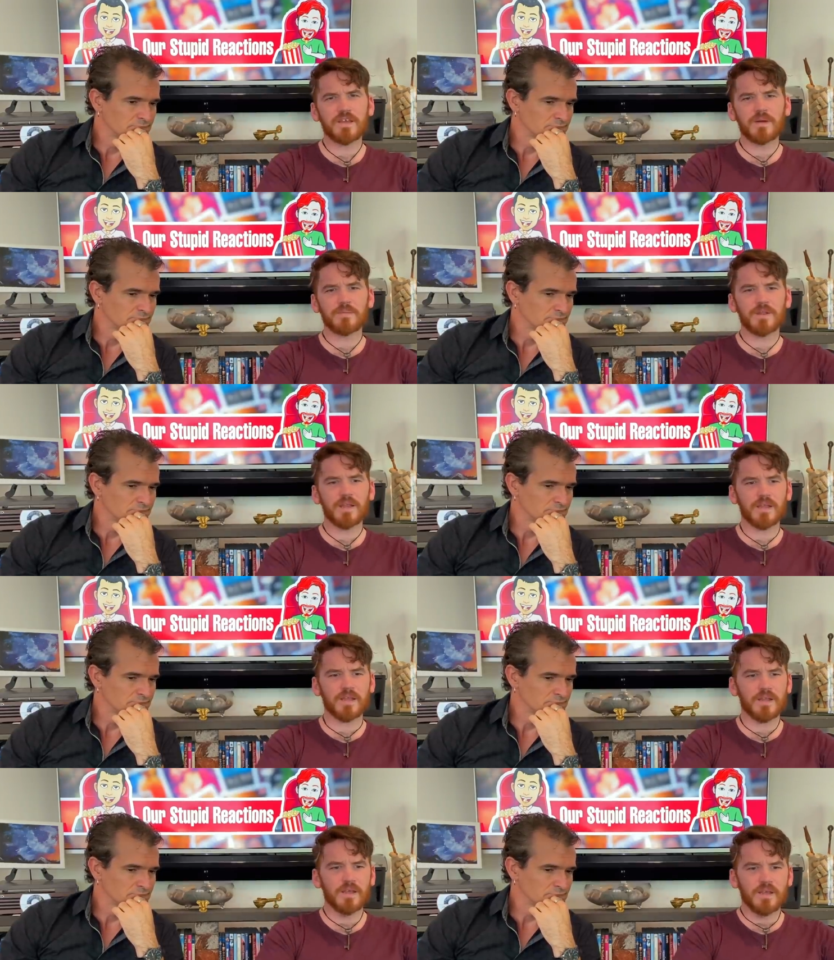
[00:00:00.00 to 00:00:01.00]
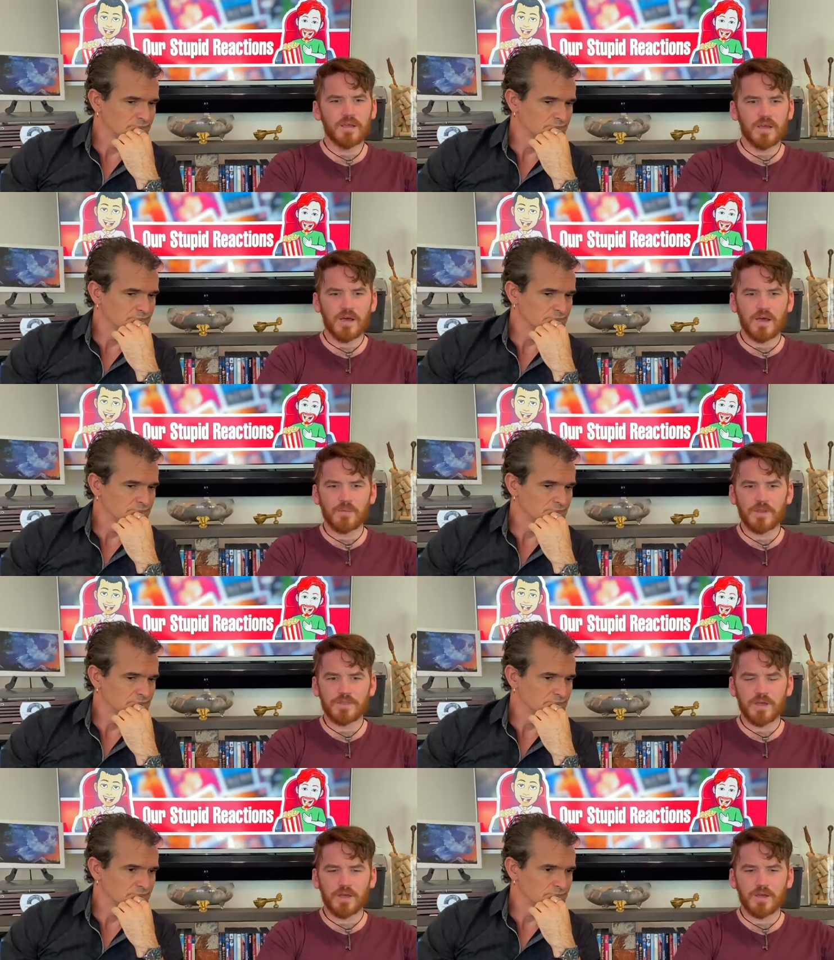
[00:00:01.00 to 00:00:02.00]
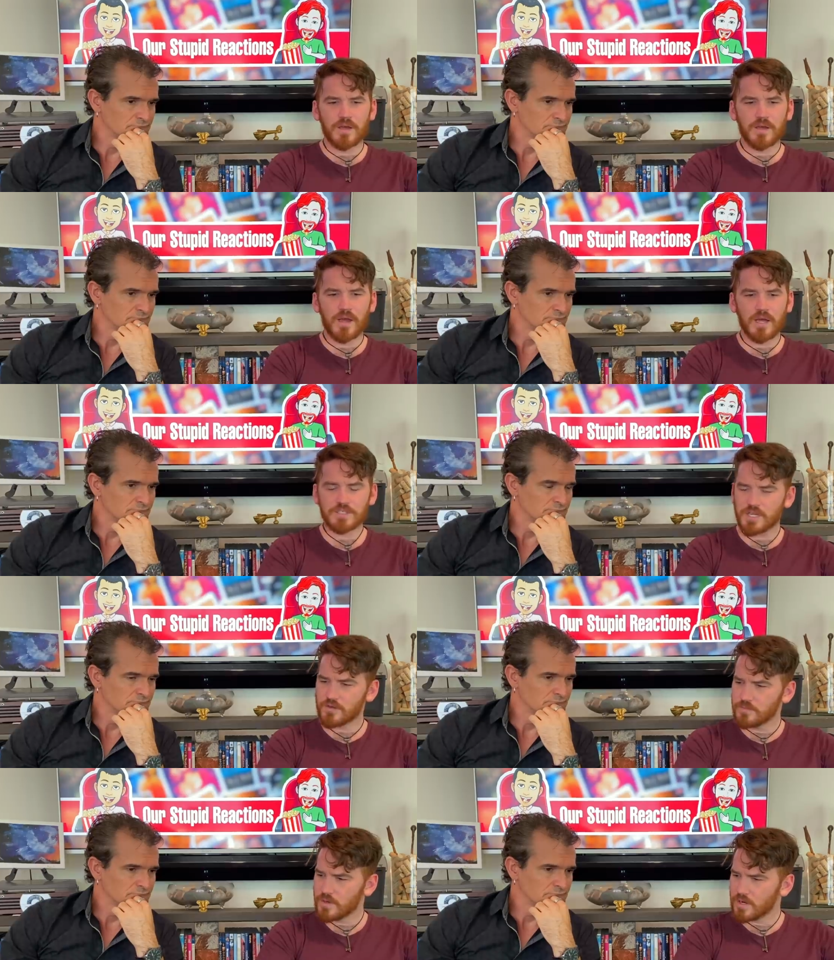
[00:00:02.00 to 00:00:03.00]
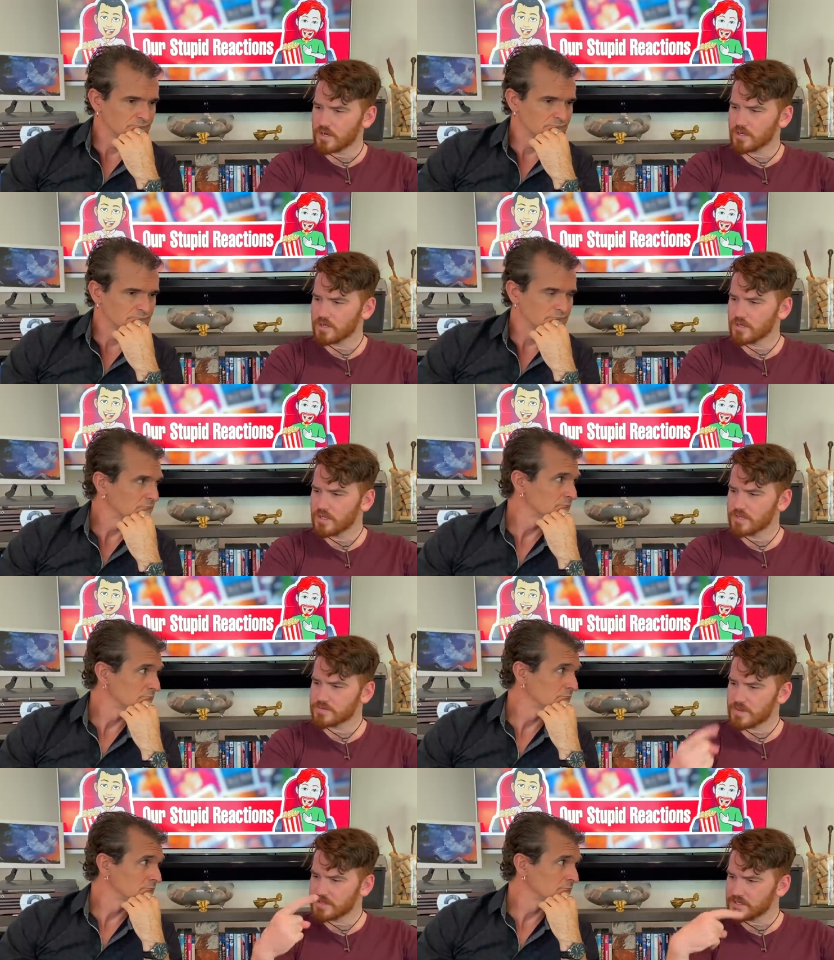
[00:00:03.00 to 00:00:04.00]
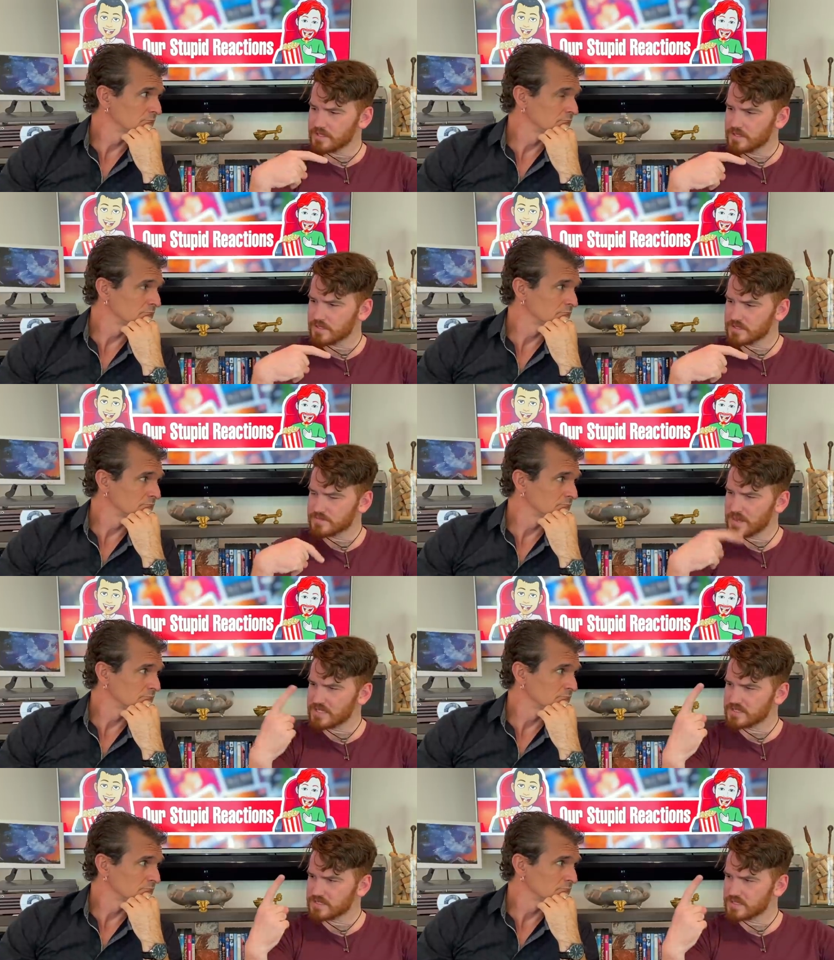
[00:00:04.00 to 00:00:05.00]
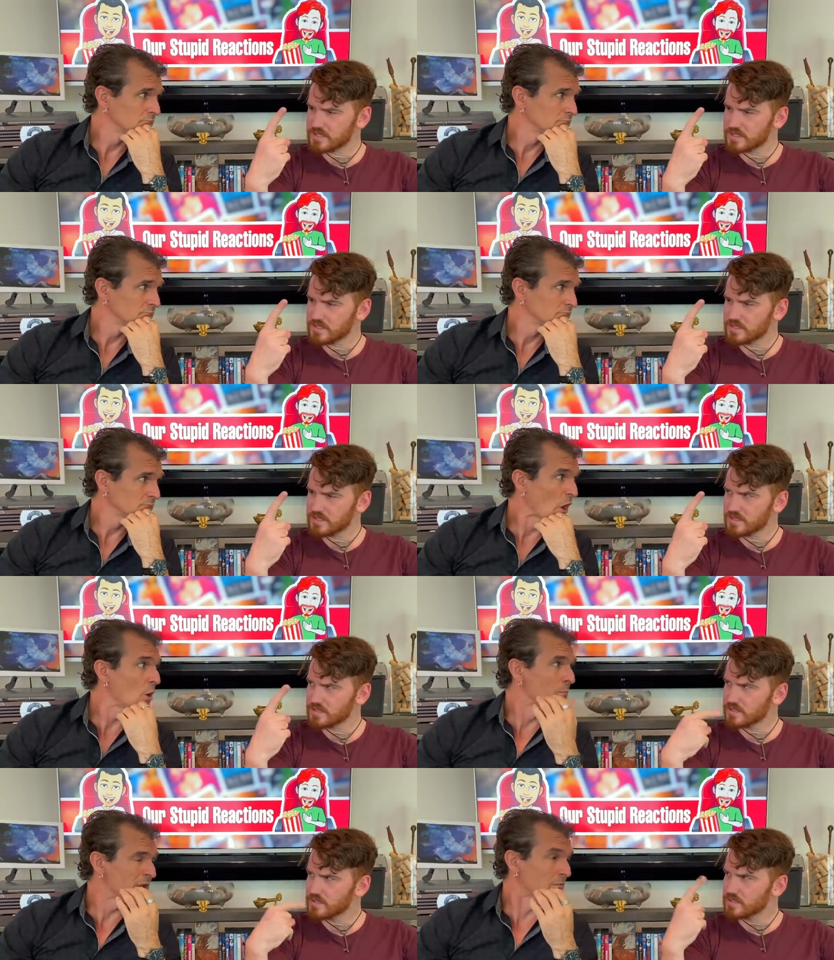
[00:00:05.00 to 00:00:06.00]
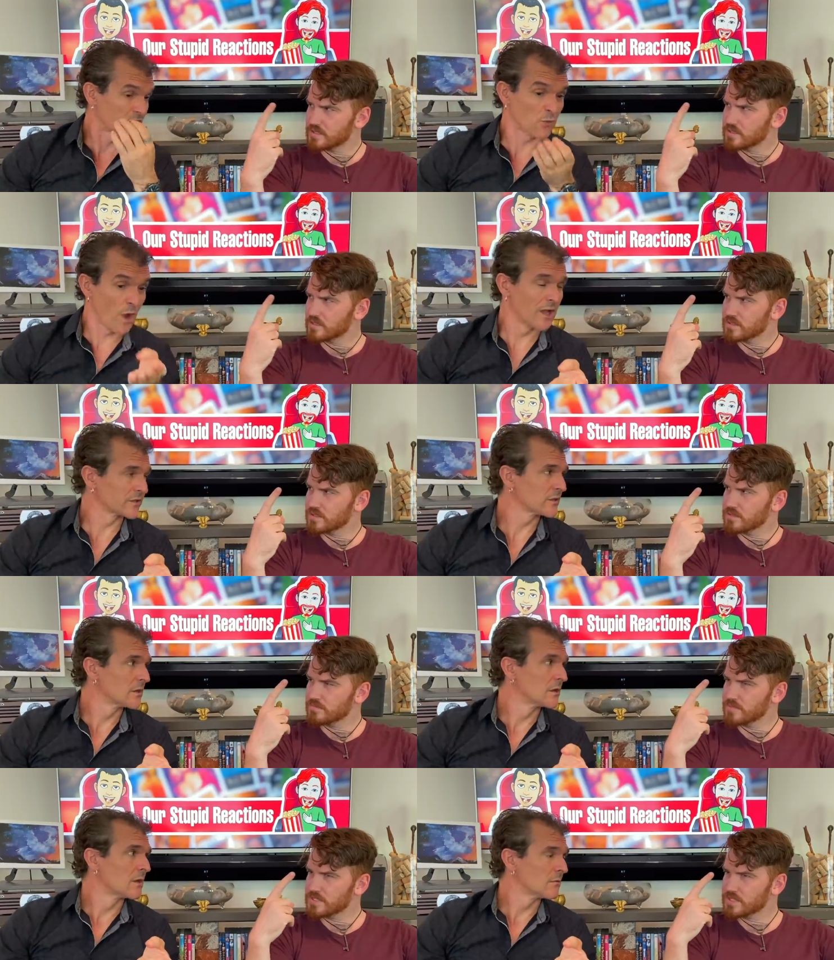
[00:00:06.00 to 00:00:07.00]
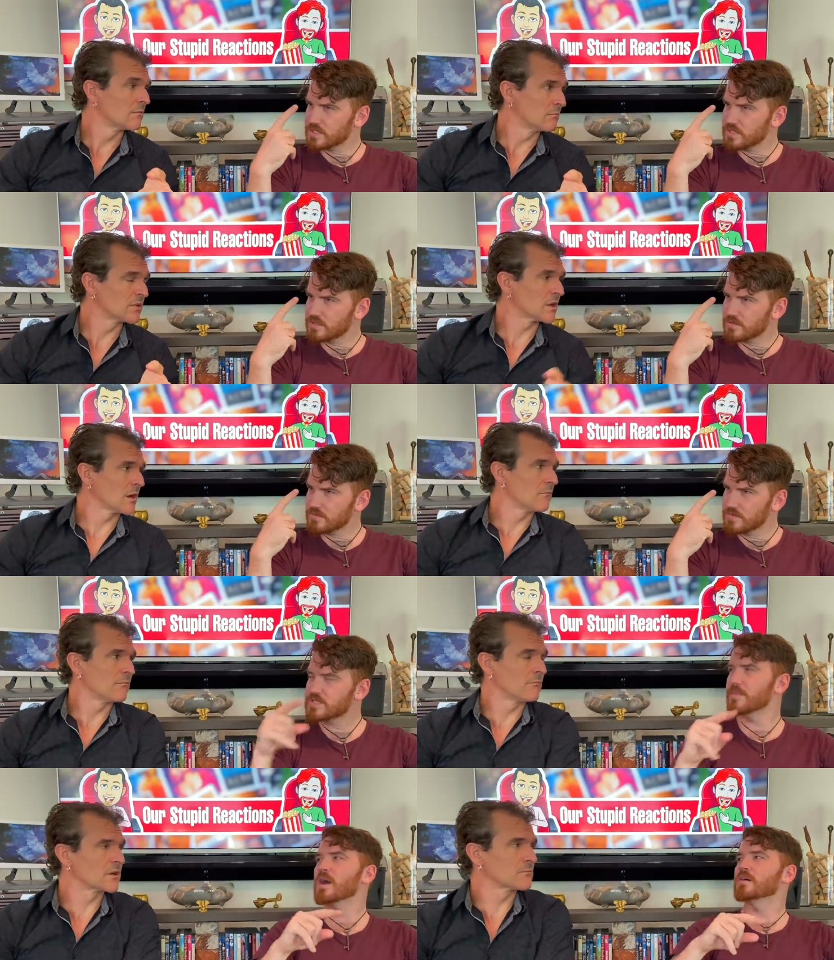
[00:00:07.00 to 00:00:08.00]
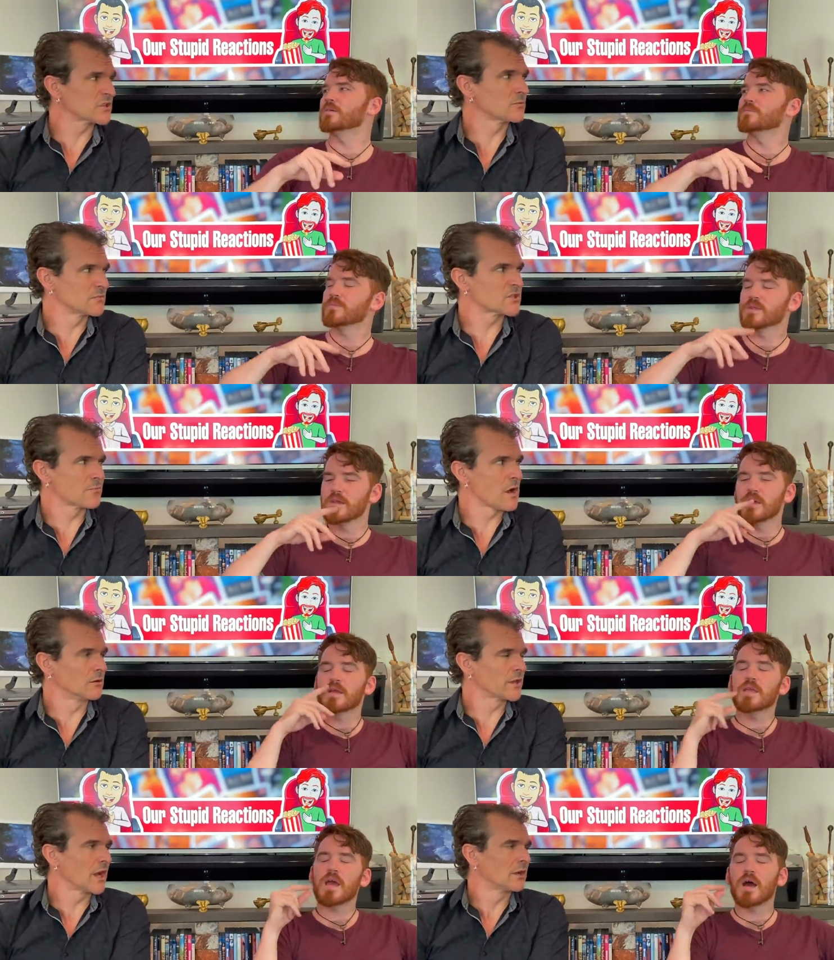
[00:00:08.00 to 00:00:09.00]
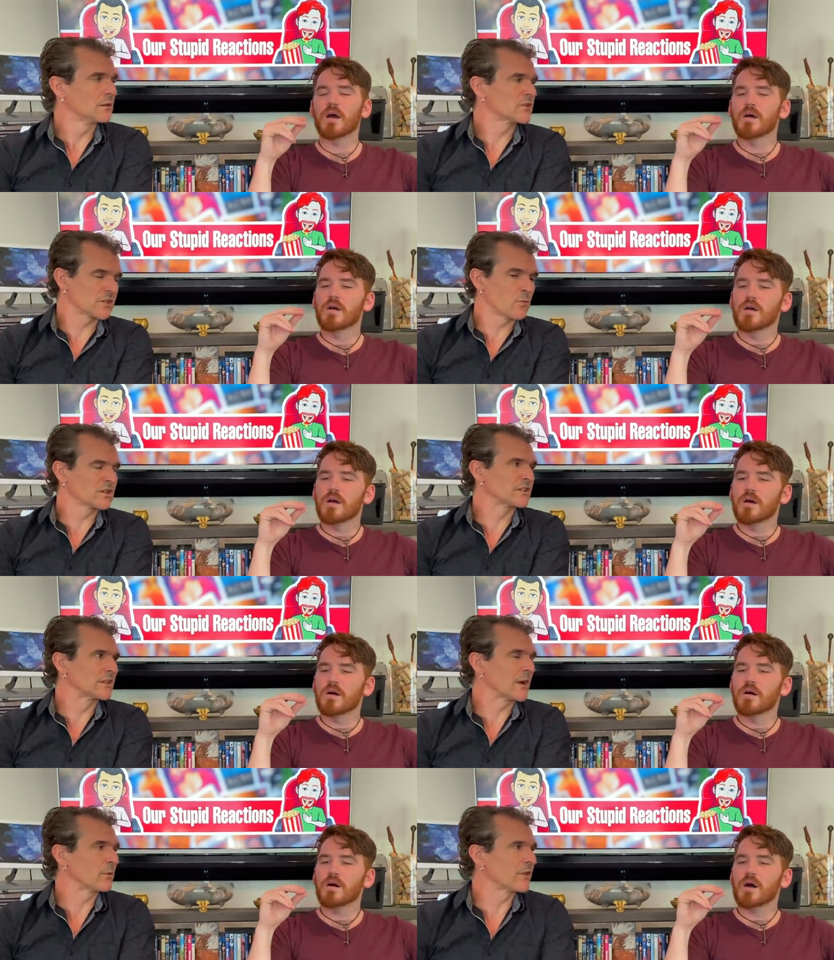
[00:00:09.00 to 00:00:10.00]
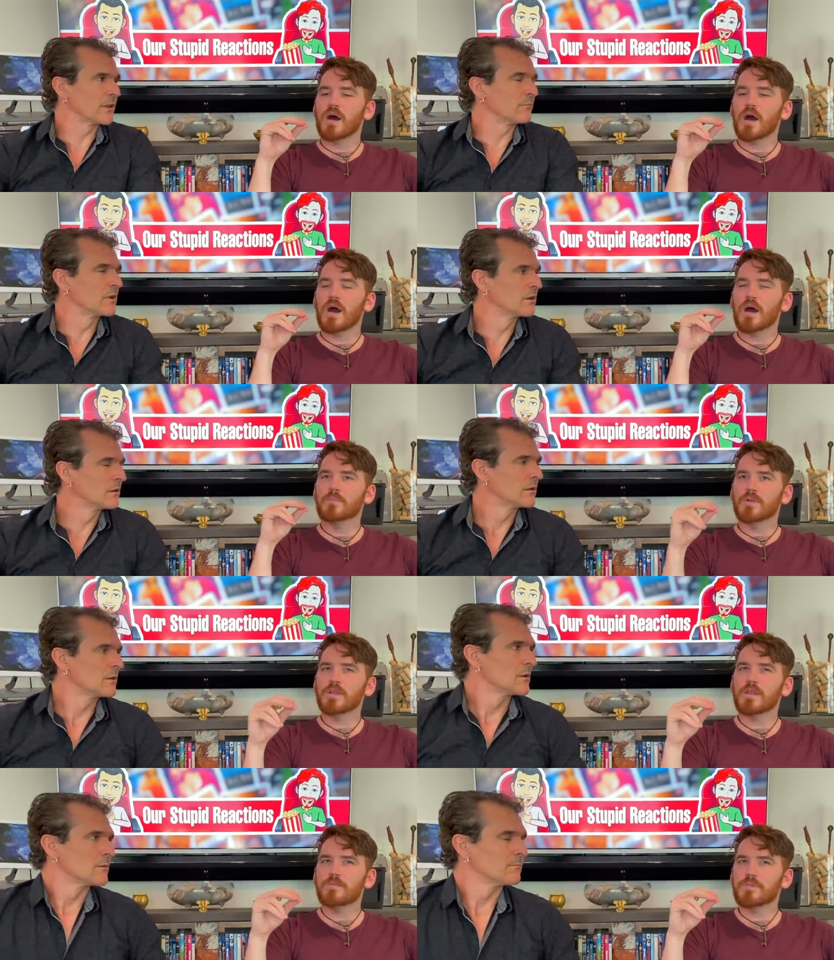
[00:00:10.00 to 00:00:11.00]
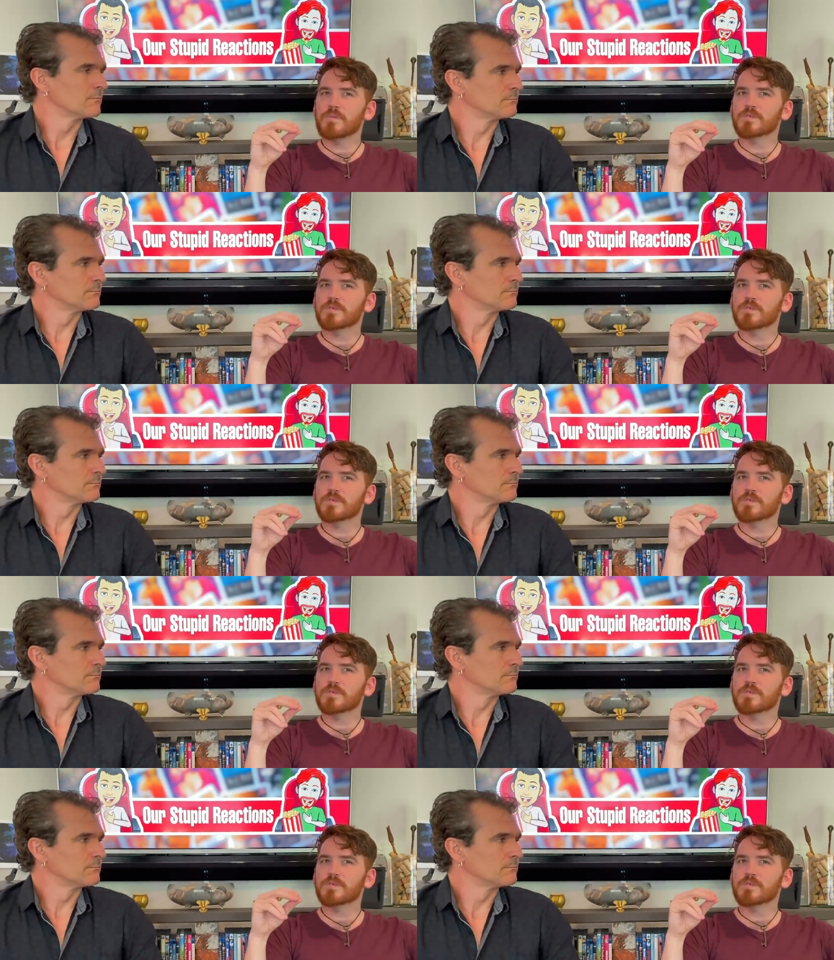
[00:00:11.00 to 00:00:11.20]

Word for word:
Speaker 1: might have been in it. With Akshay Kumar, and it was about the space. Oh,
Speaker 2: she was Mission Mangal. Yeah, she was in that with him. I believe people